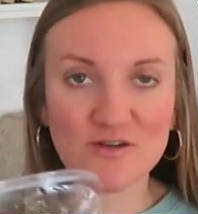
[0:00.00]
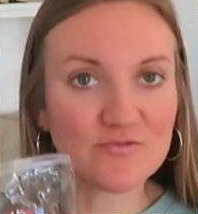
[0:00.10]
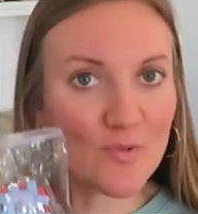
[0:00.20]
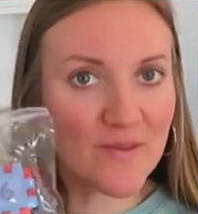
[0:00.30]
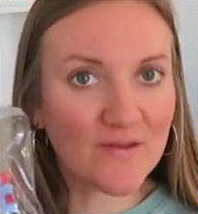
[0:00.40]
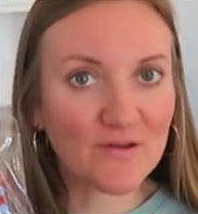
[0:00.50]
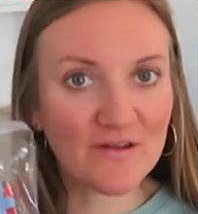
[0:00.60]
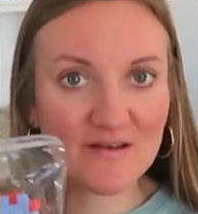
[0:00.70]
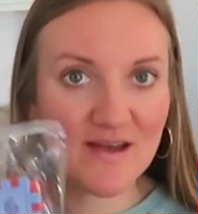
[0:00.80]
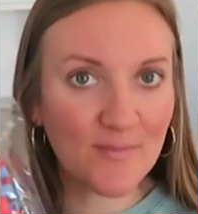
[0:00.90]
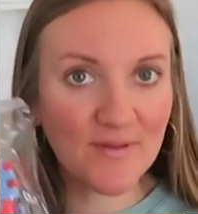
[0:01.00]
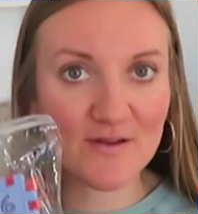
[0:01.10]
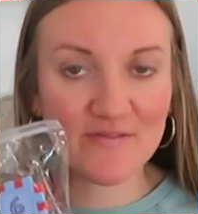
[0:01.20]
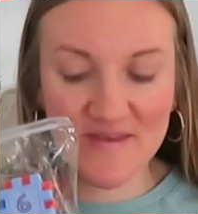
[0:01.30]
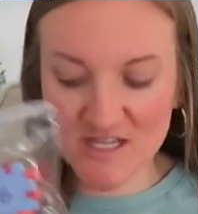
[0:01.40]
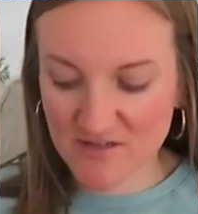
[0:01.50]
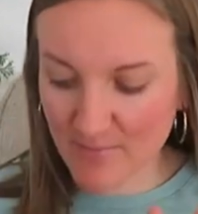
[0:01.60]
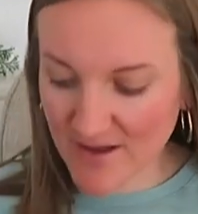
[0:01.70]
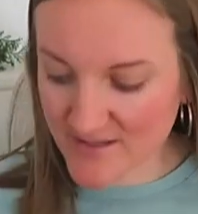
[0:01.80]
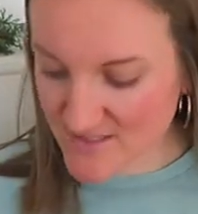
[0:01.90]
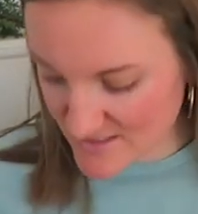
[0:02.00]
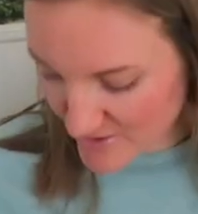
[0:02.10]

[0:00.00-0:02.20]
So one little, couple little things from us